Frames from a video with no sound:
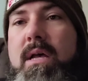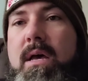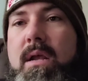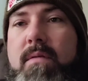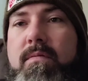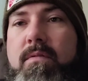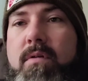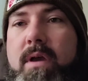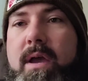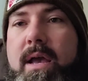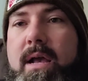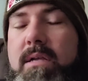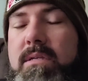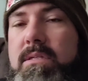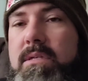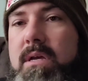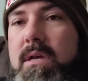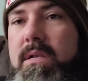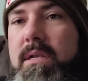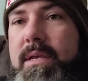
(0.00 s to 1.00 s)
of
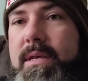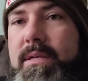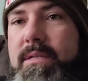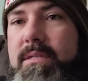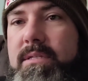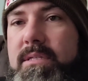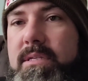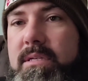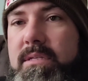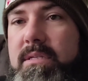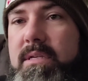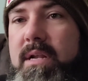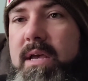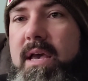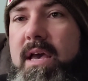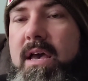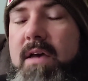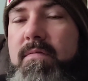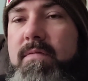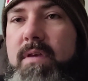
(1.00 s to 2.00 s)
grass on his
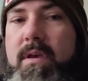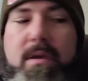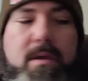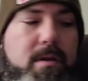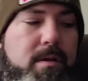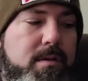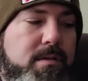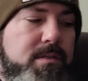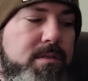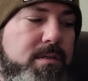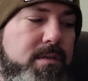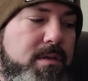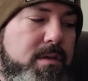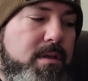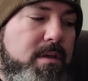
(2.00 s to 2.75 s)
6.5 acres.